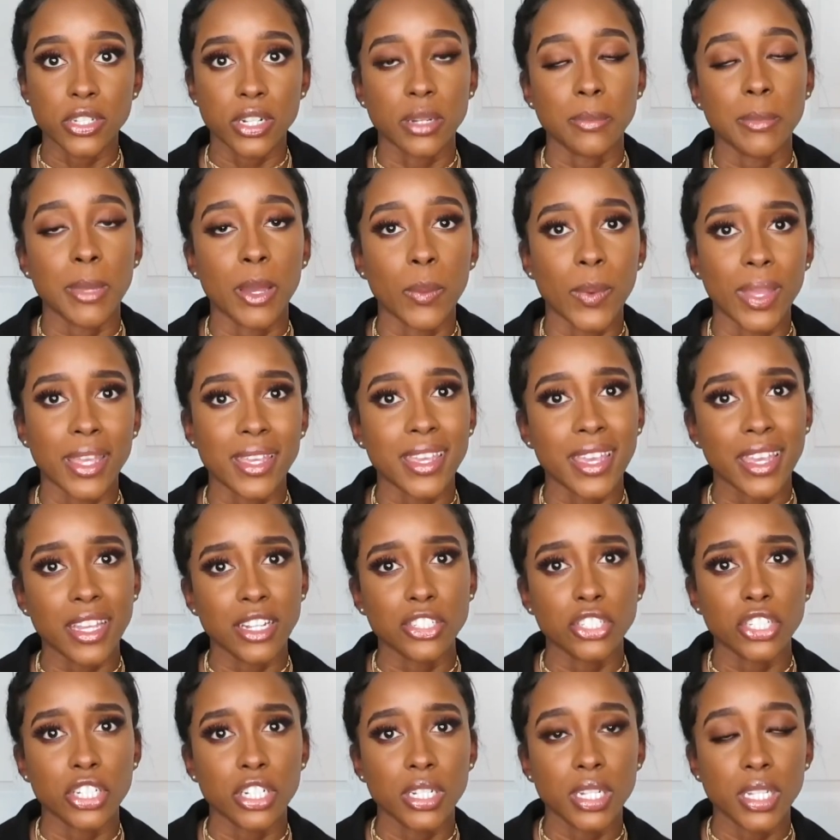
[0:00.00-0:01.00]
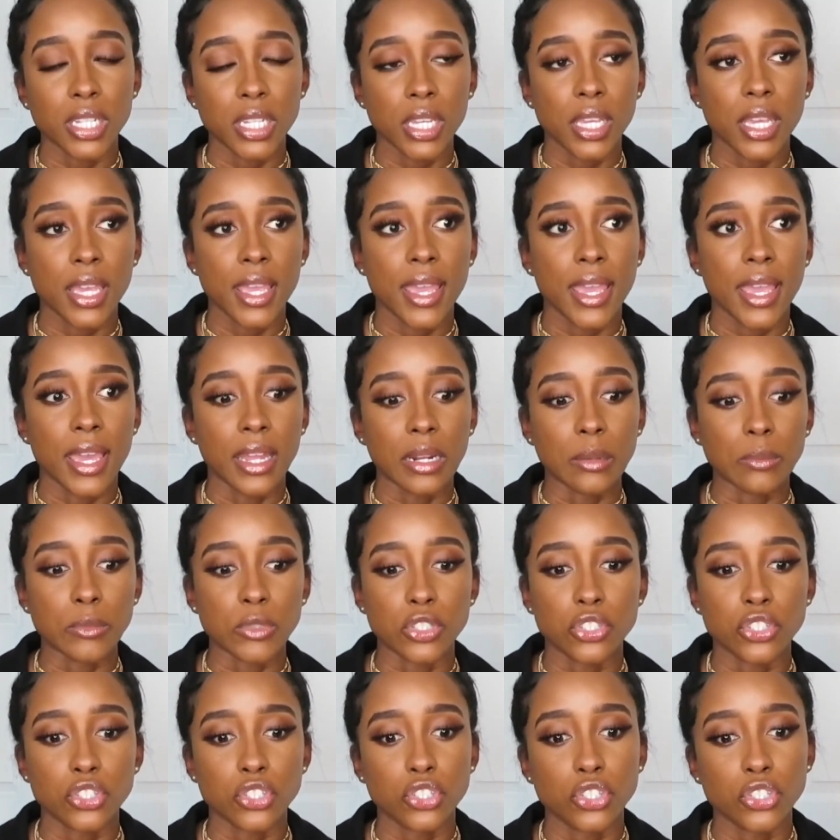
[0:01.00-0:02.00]
started my weight gain journey and i'm
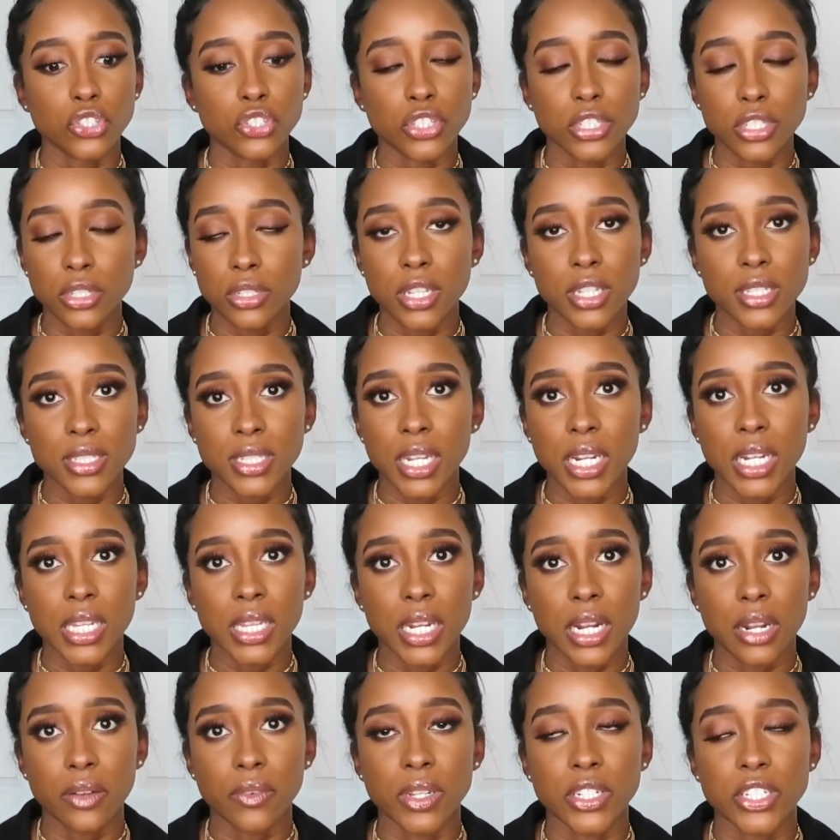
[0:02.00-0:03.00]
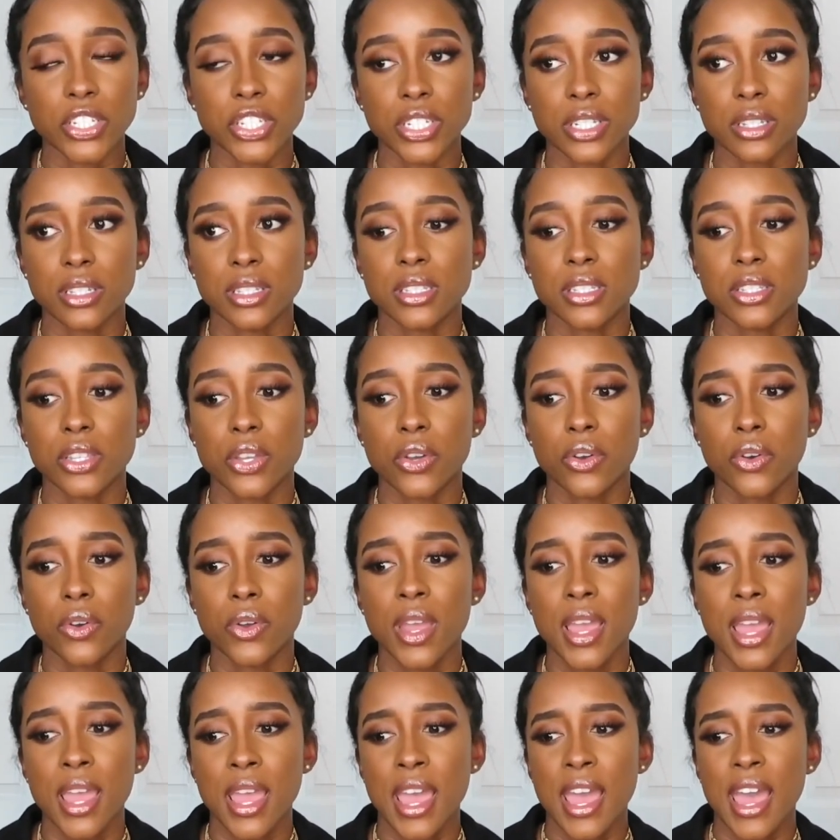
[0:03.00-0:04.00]
still excited that i reached it
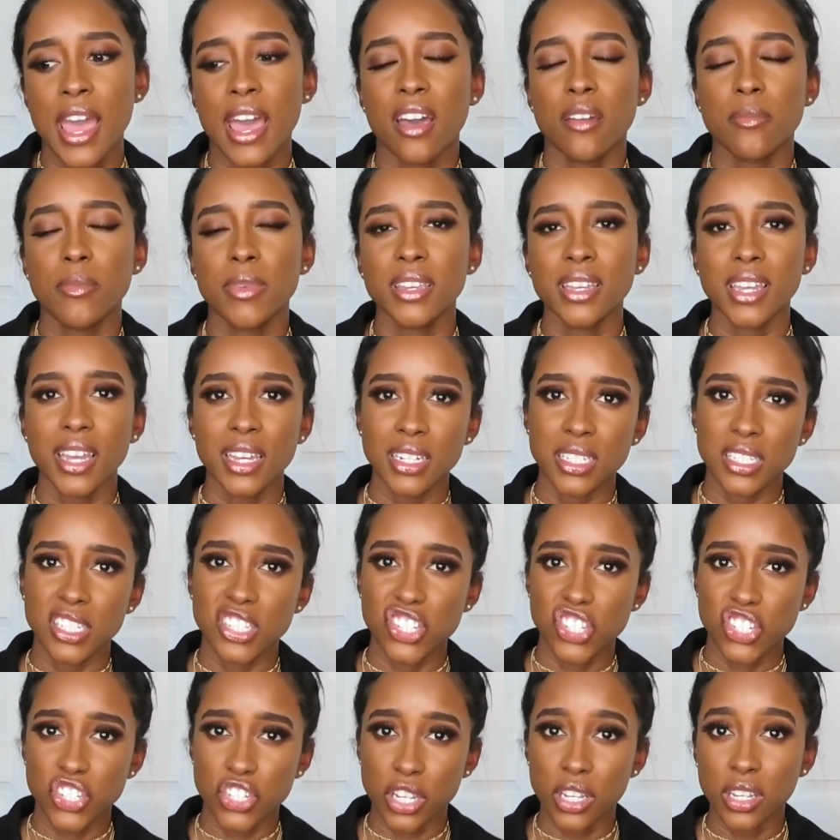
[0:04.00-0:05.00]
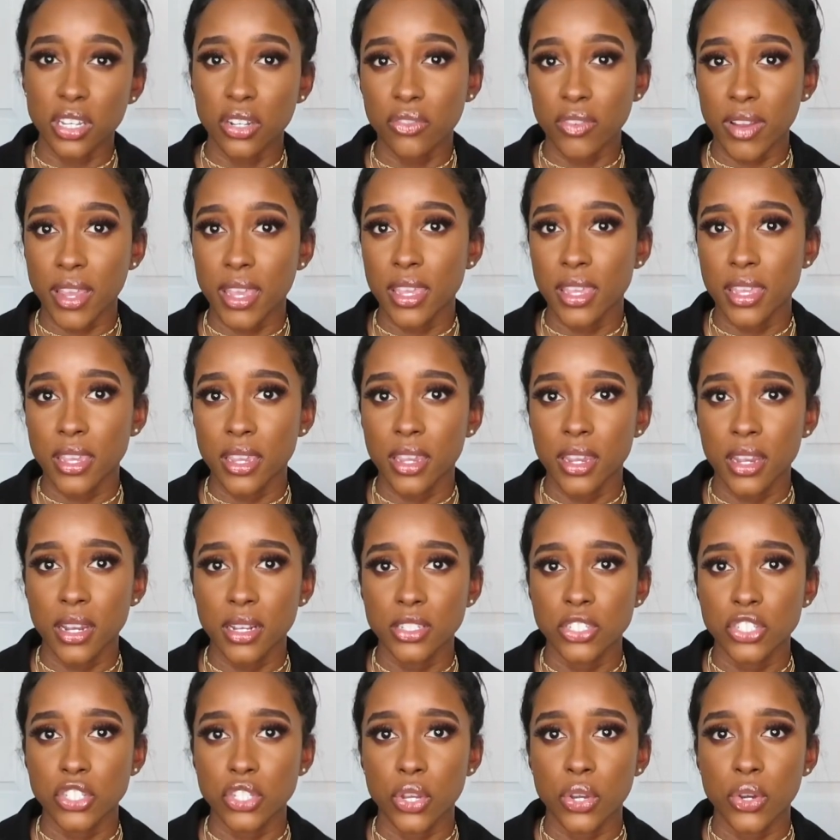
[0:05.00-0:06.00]
so i've been kind of stuck right
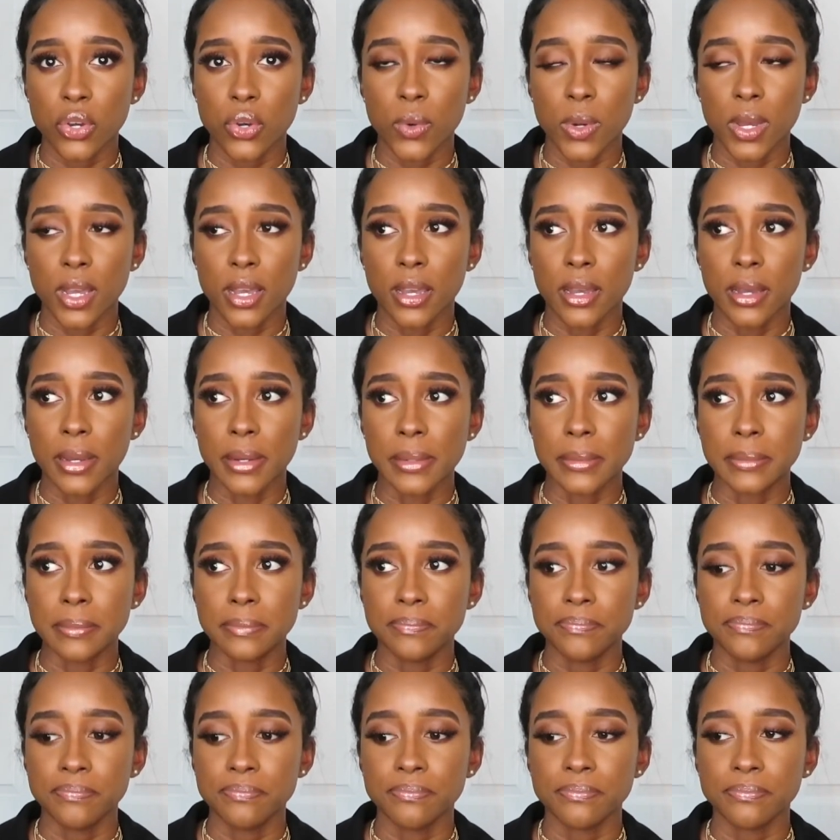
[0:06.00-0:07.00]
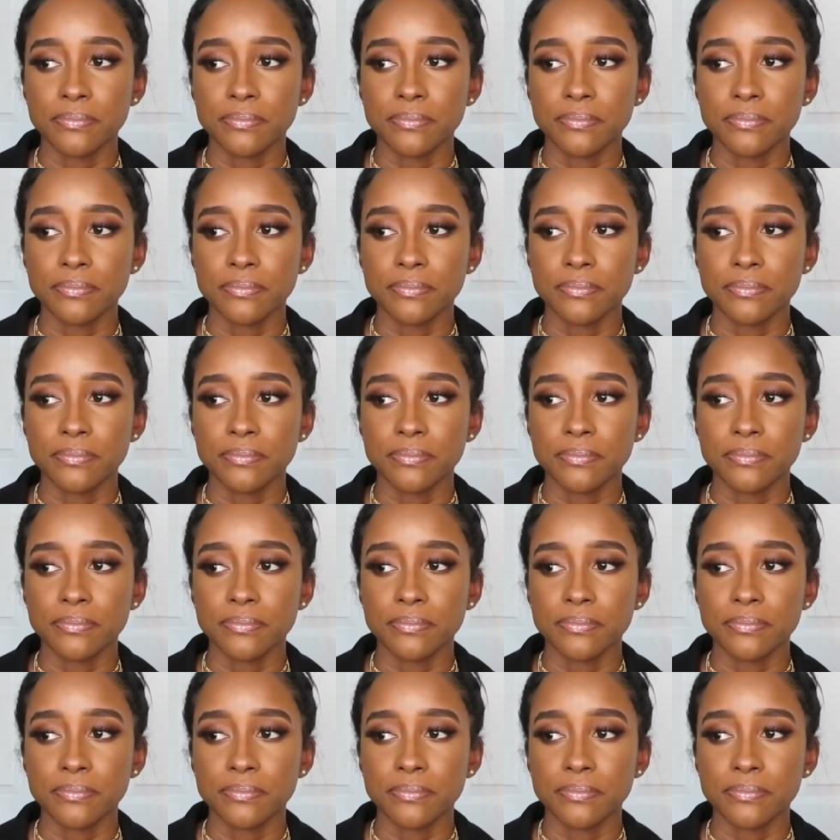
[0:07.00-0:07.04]
here so um,